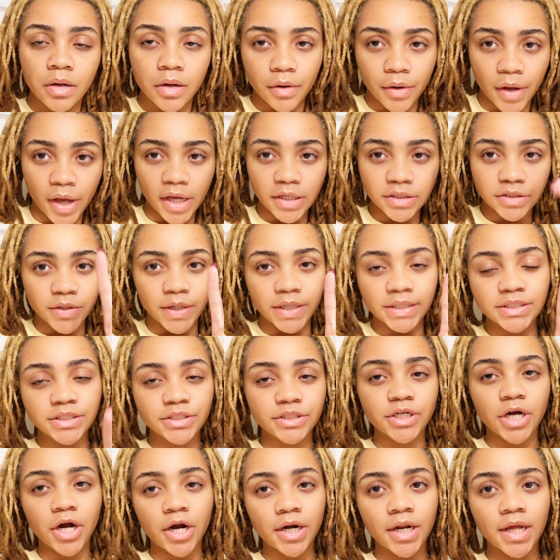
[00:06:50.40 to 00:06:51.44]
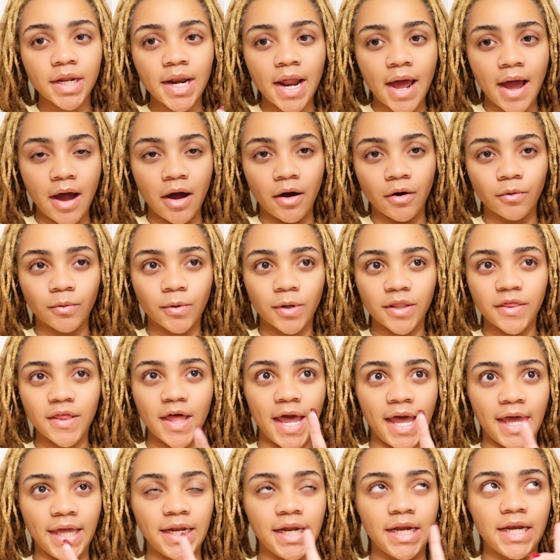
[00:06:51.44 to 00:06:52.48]
Okay, so I started out with
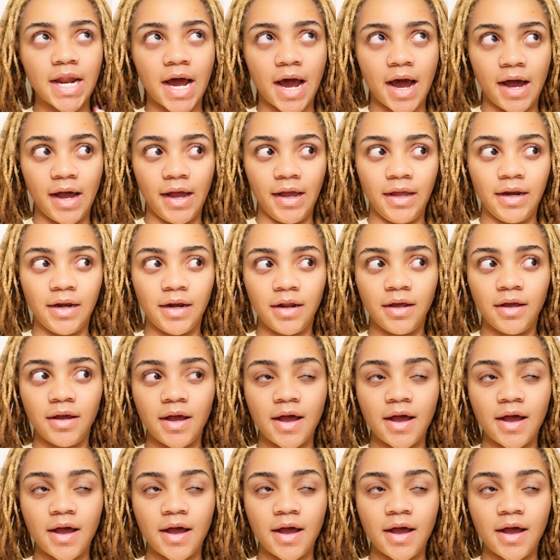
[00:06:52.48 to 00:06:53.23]
89.